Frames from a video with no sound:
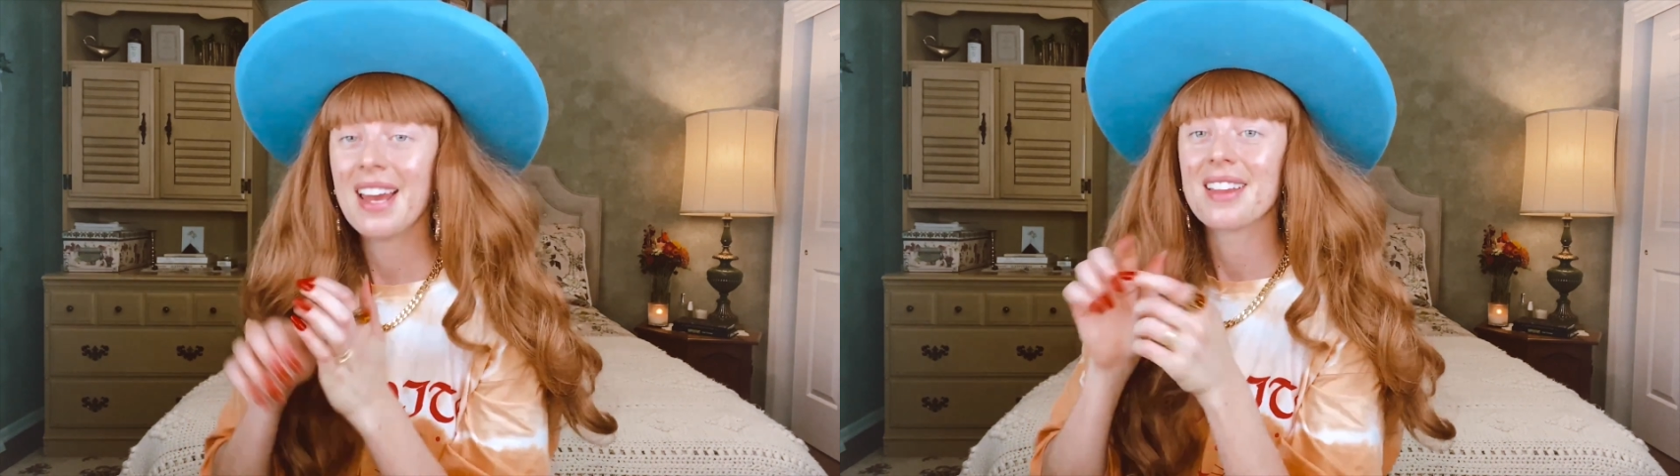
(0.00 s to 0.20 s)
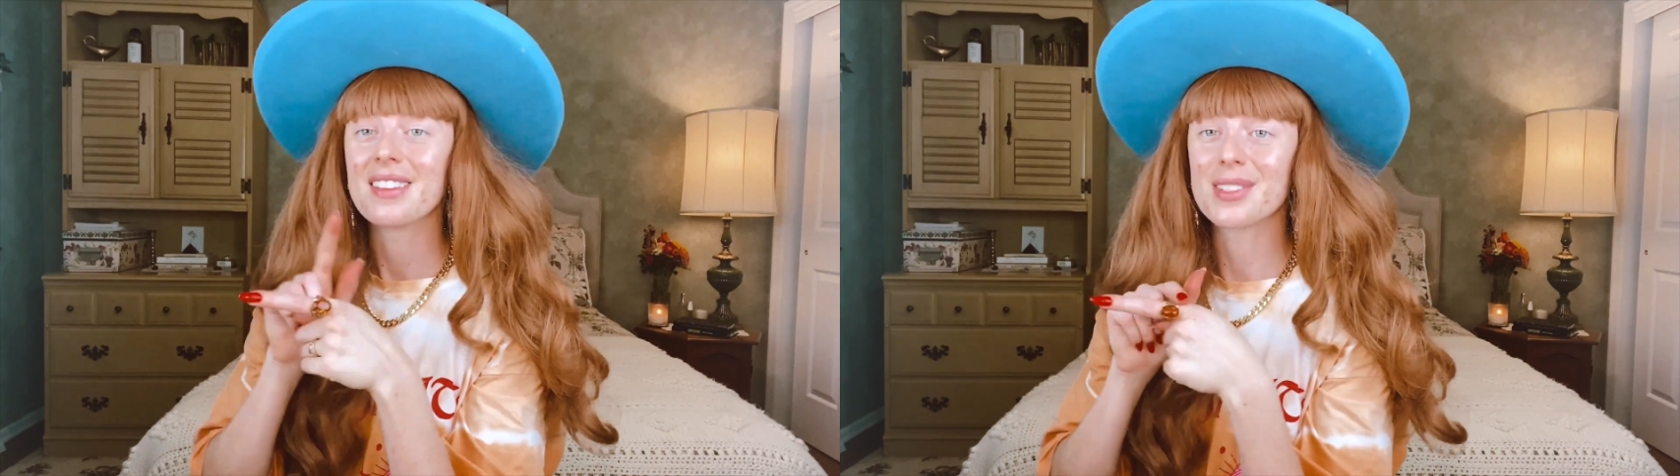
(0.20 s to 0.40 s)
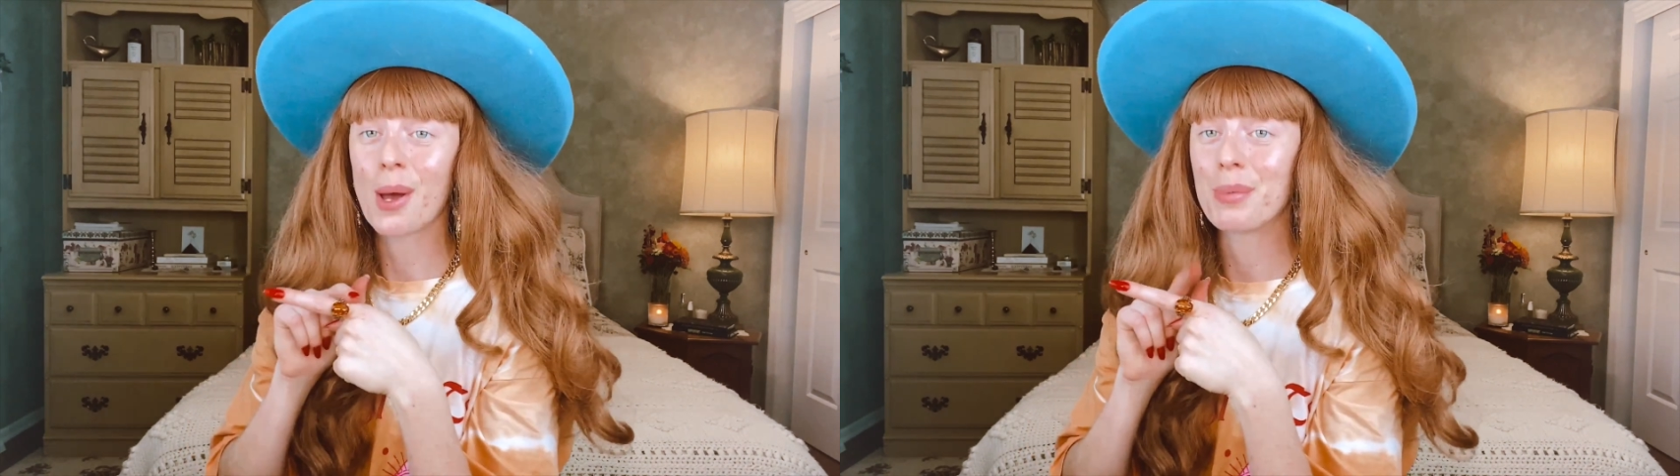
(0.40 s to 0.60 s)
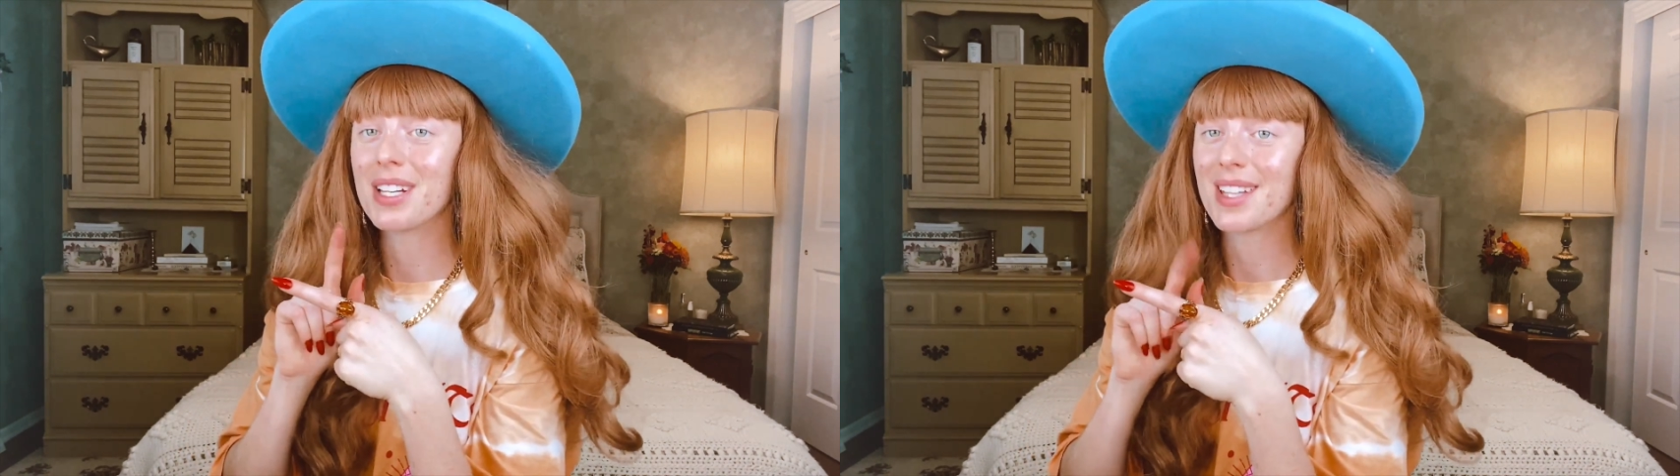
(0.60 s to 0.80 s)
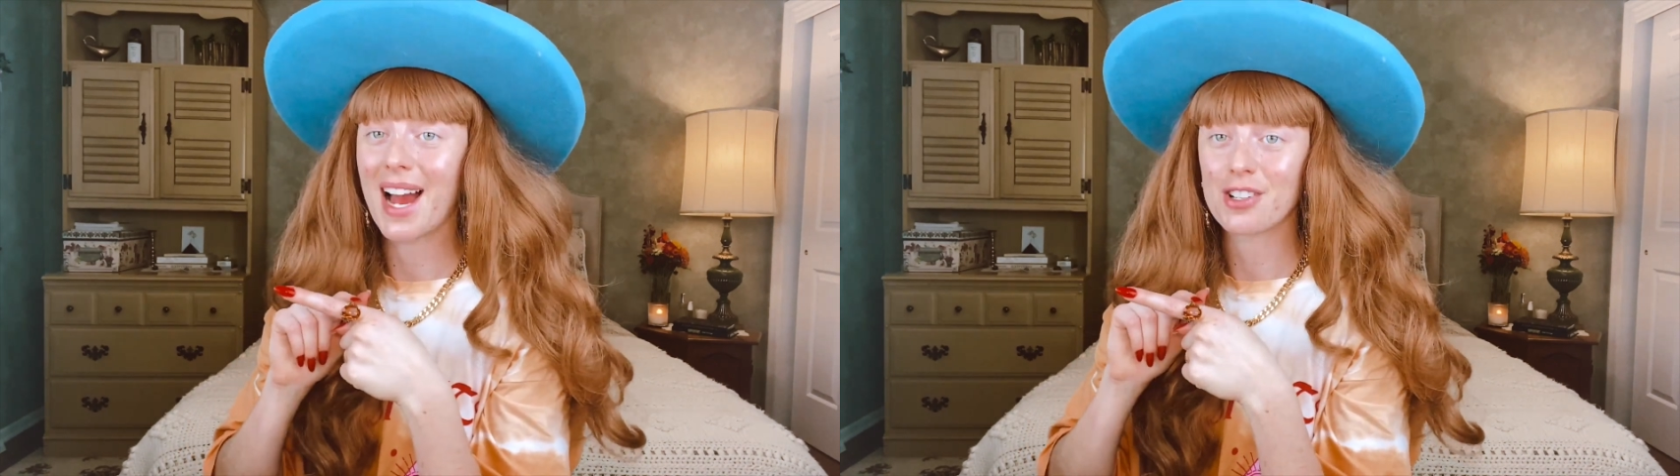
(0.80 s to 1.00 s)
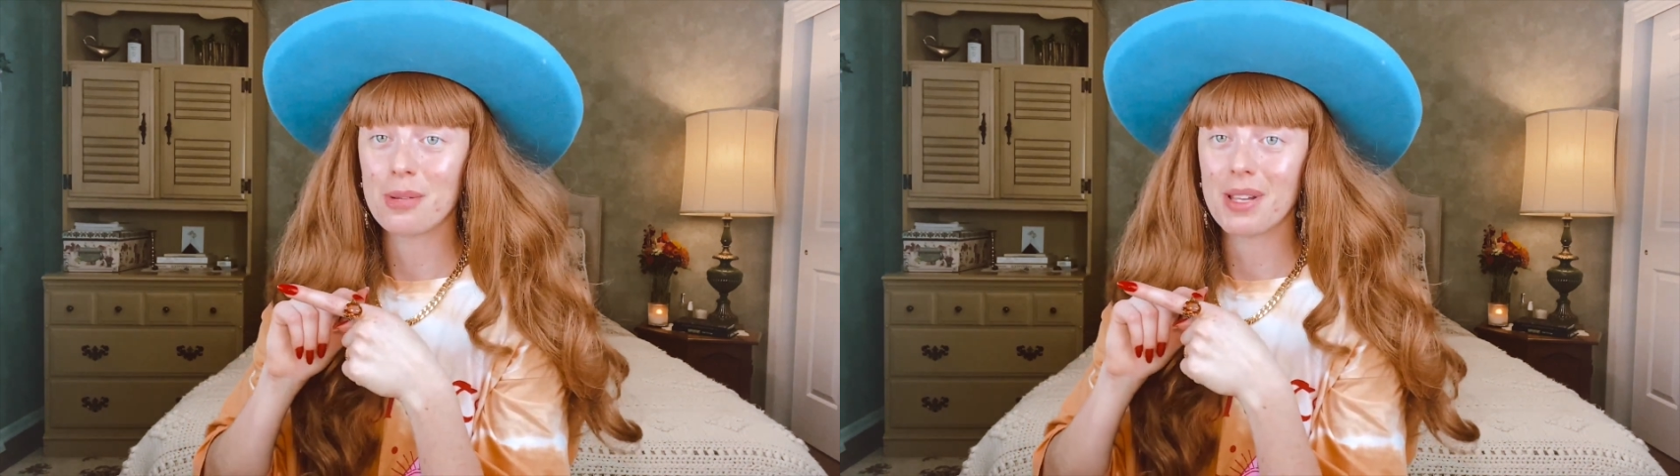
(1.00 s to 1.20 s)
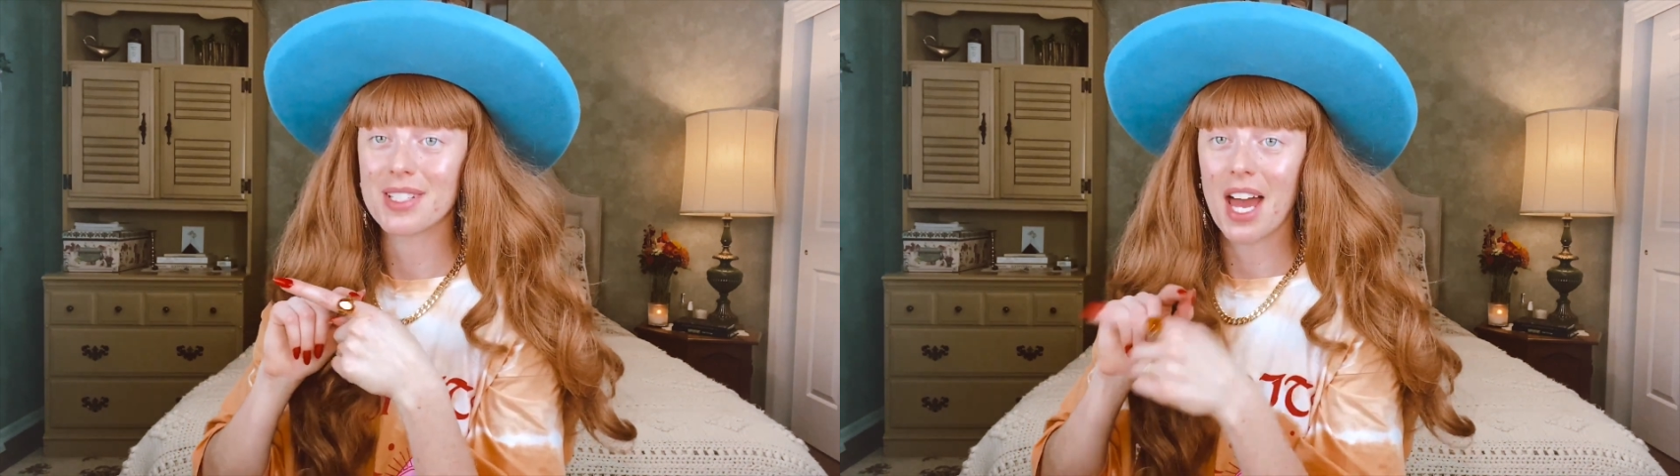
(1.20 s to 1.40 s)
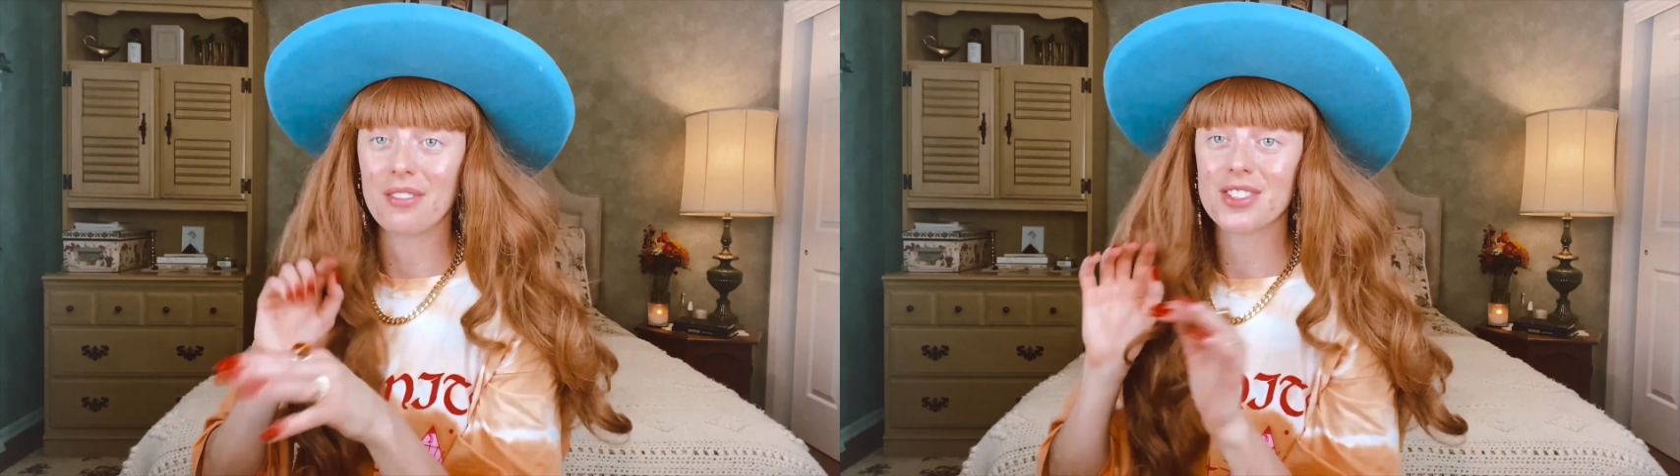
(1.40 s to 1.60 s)
This company is actually based
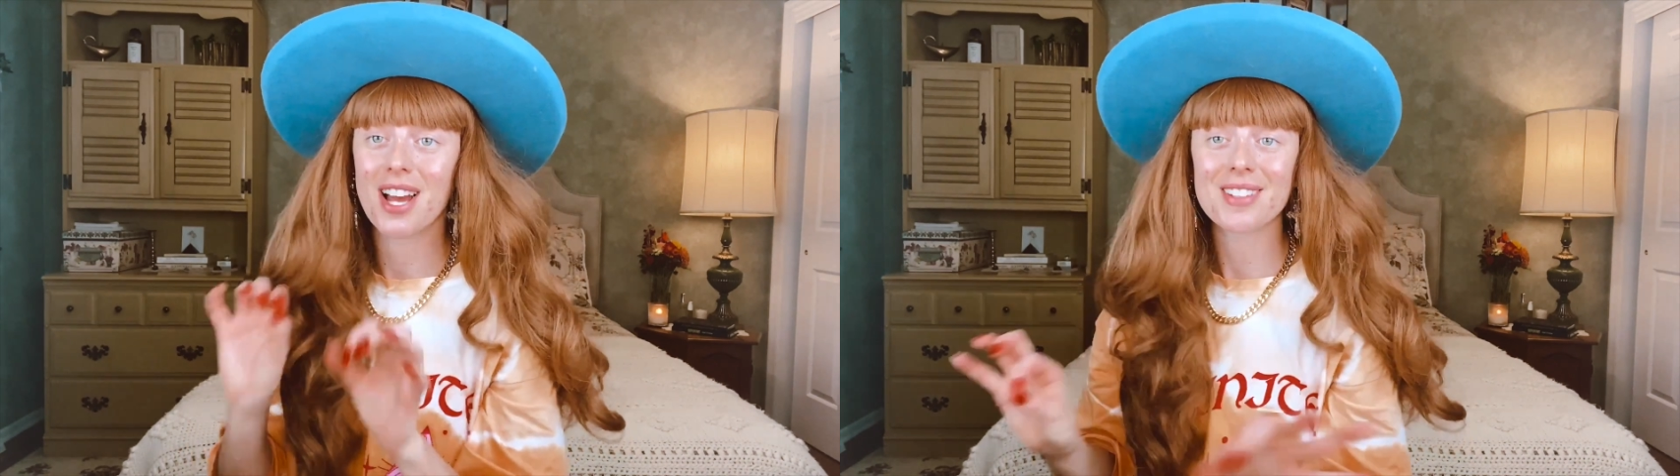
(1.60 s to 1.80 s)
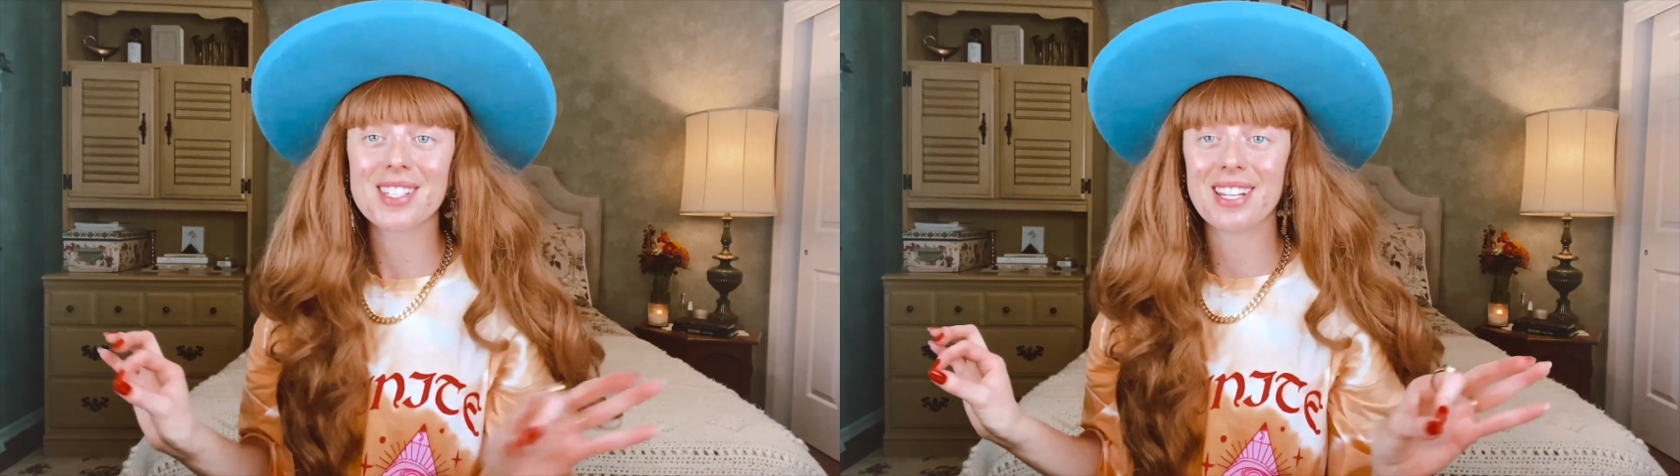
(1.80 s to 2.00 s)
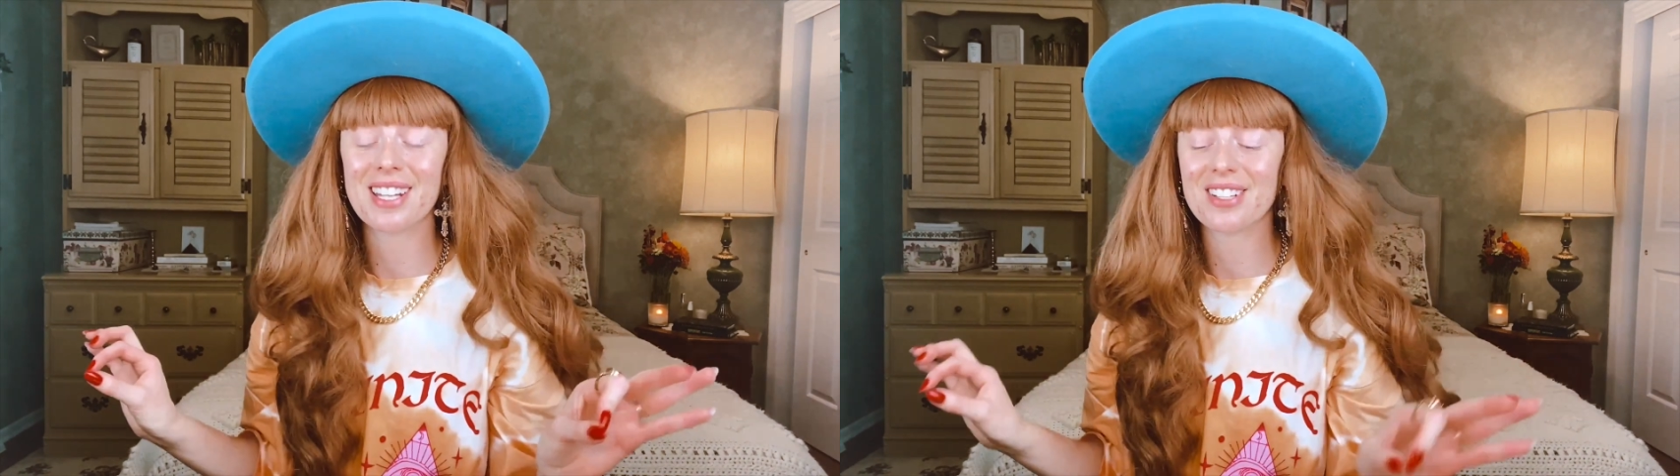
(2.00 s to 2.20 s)
out of Tuscany,